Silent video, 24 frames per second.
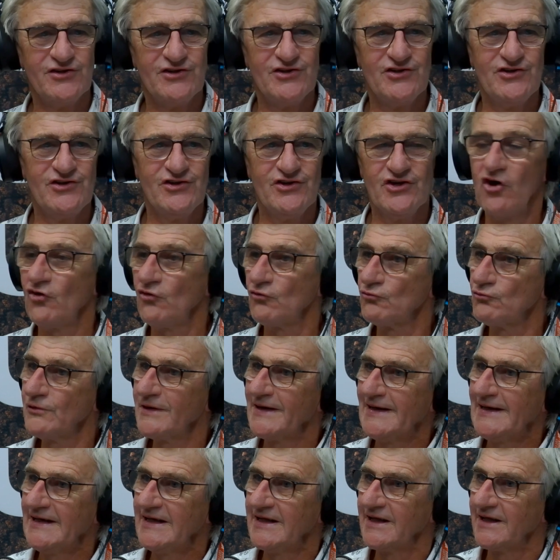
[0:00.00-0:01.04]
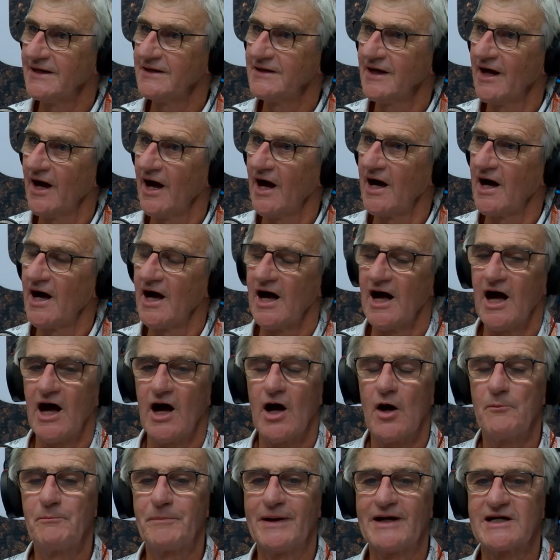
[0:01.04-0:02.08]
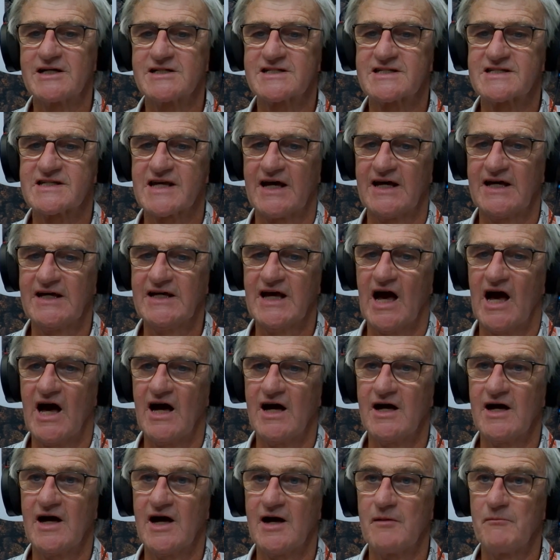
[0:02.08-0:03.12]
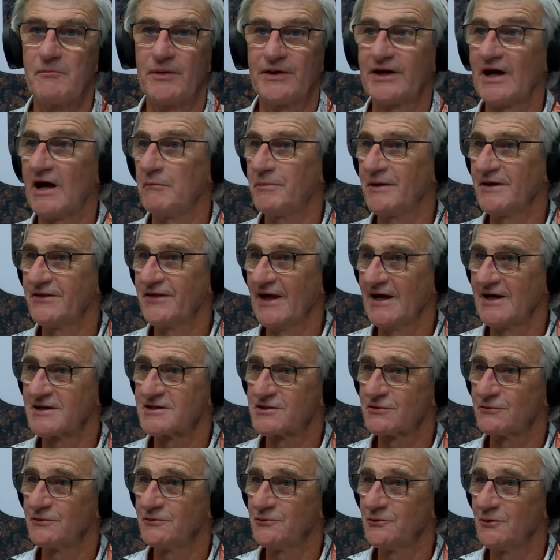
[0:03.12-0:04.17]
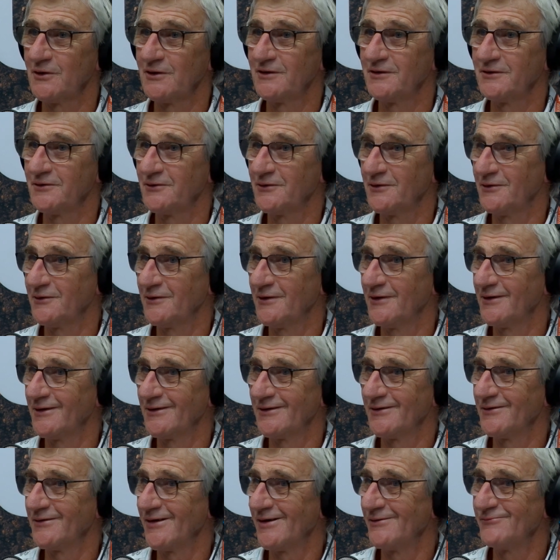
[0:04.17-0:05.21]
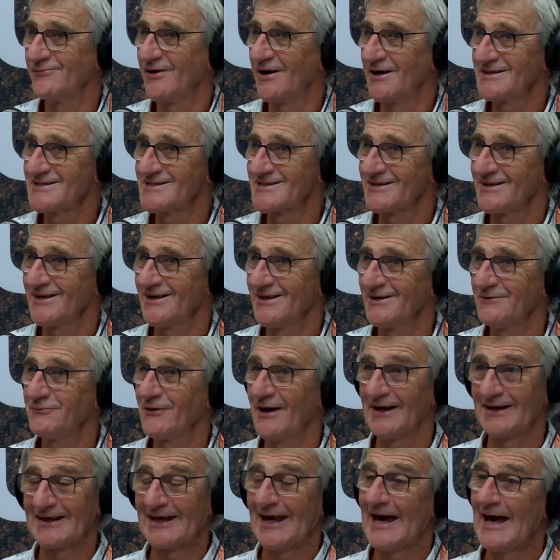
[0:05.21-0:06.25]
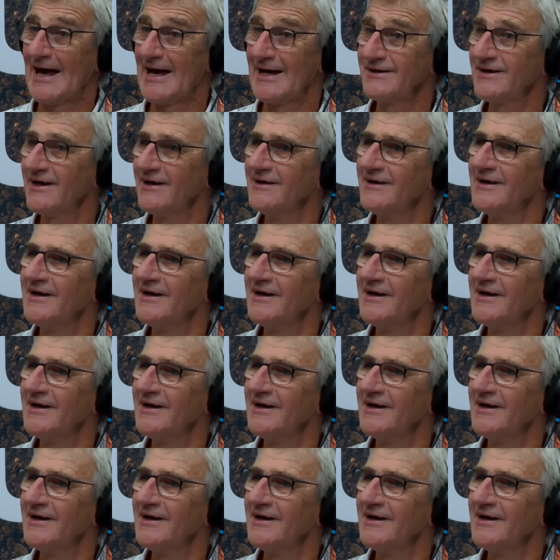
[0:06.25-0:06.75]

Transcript: Not really, per se, but I'll be there to advise if I can.